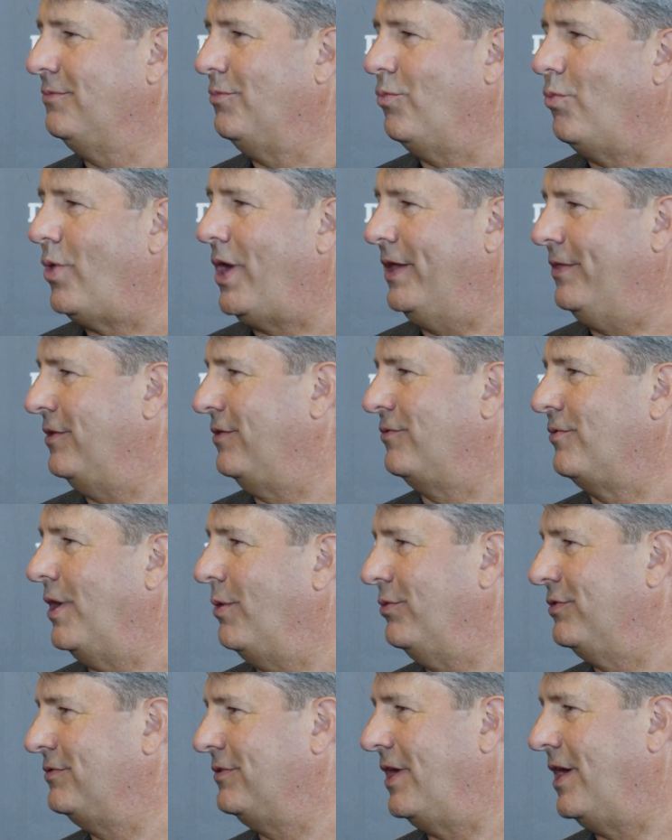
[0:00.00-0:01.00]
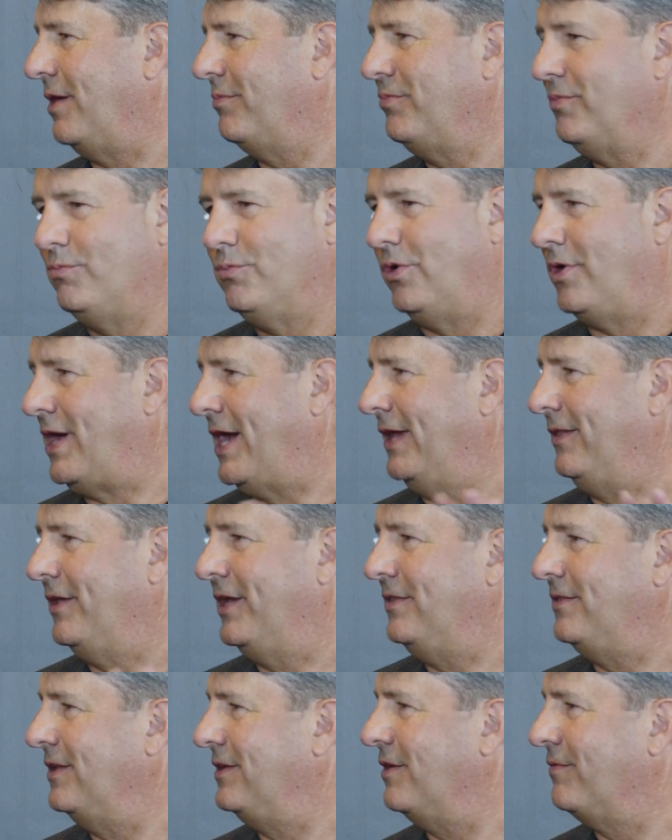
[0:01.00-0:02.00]
why the threat was stopped. We'll
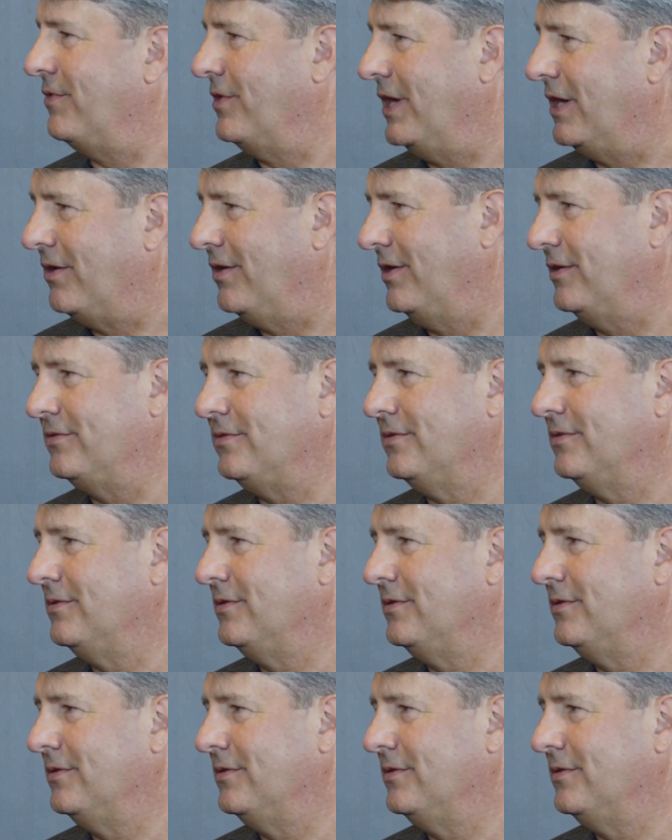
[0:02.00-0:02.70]
highlight the different areas.